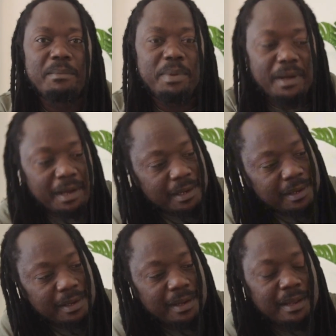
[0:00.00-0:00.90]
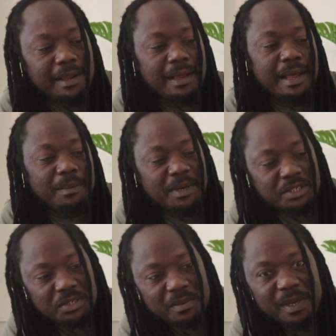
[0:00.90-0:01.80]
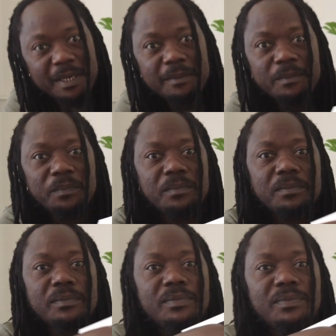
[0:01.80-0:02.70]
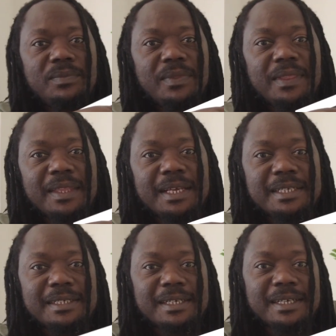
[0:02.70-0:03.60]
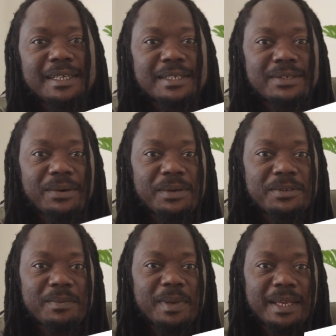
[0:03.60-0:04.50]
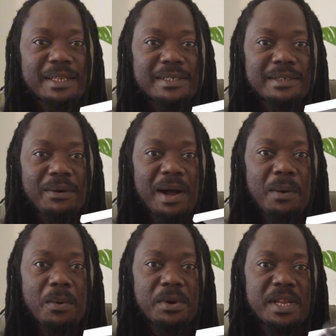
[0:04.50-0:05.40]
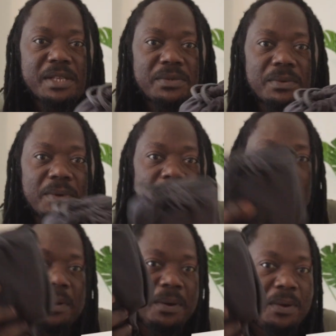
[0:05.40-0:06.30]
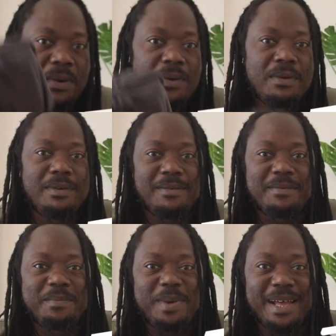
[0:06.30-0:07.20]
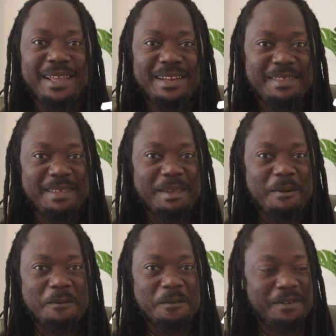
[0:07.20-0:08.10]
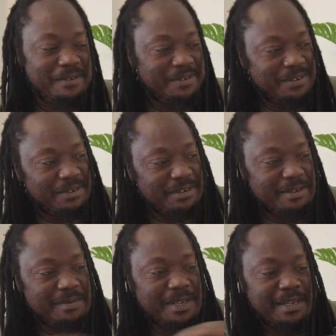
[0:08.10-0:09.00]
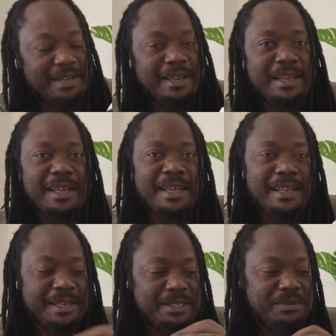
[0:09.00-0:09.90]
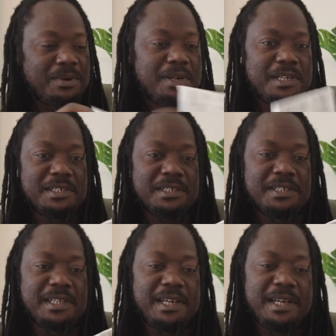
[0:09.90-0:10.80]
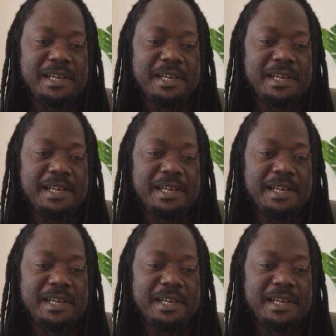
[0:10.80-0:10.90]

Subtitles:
But I'm assuming this is going to be it. So I won't need to buy anything else. You know what I mean? That's what else is that.